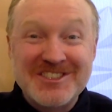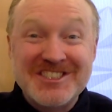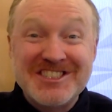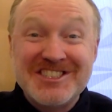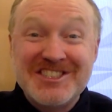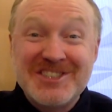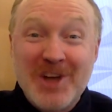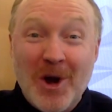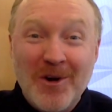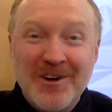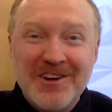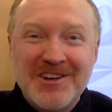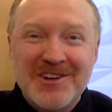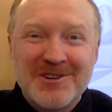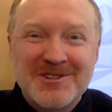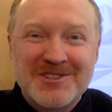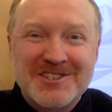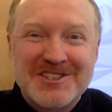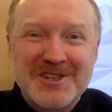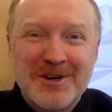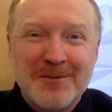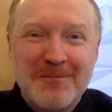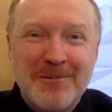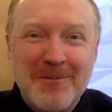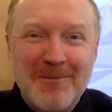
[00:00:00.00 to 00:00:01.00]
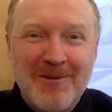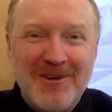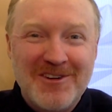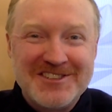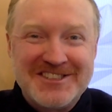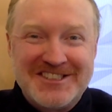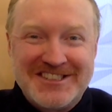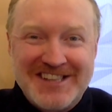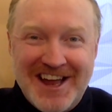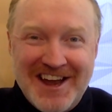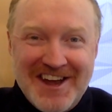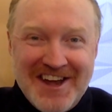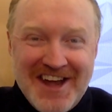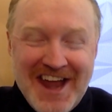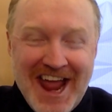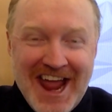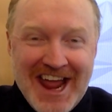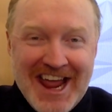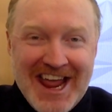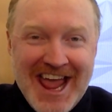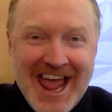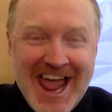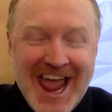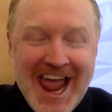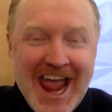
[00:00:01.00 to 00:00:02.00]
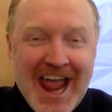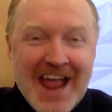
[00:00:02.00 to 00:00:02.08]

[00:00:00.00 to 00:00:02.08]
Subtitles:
Start your Super Bowl Sunday